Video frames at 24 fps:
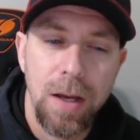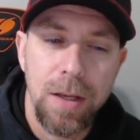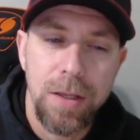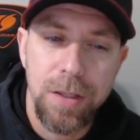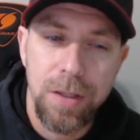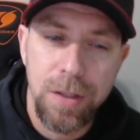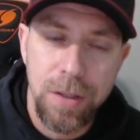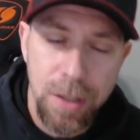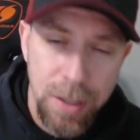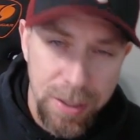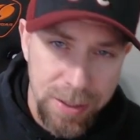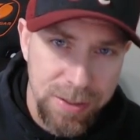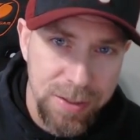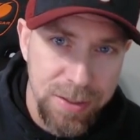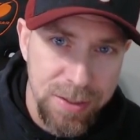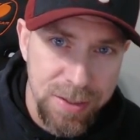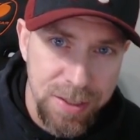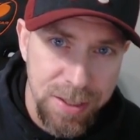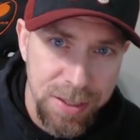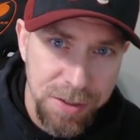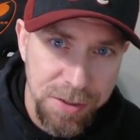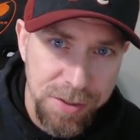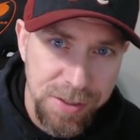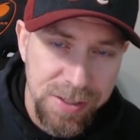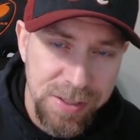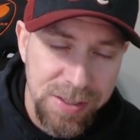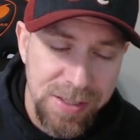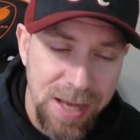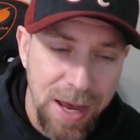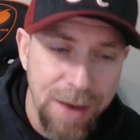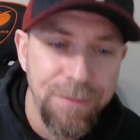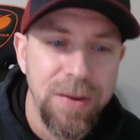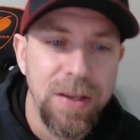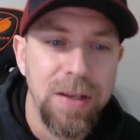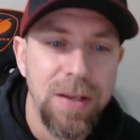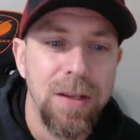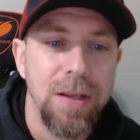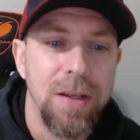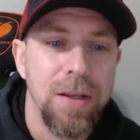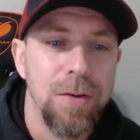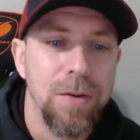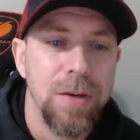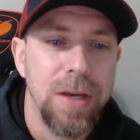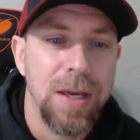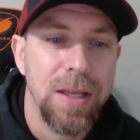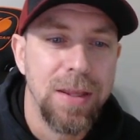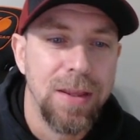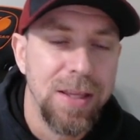You get to tier 7,
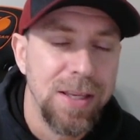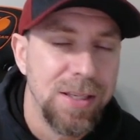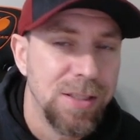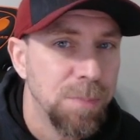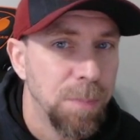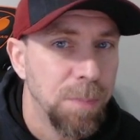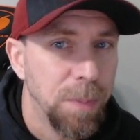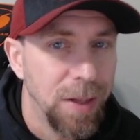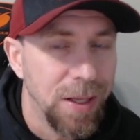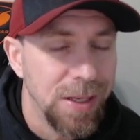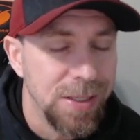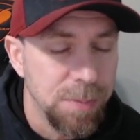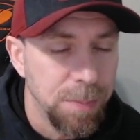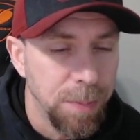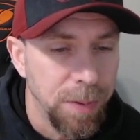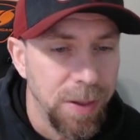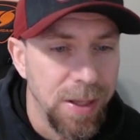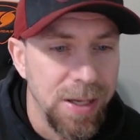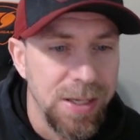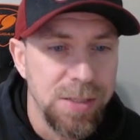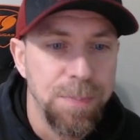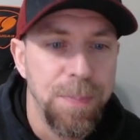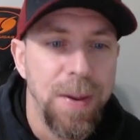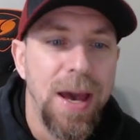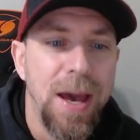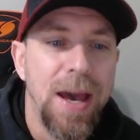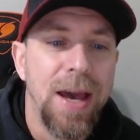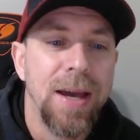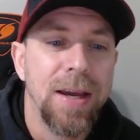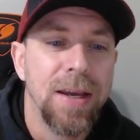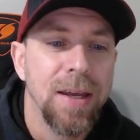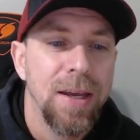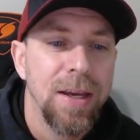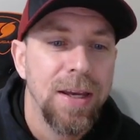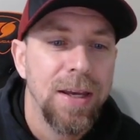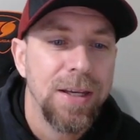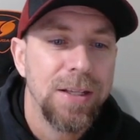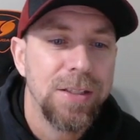you get this plus pack.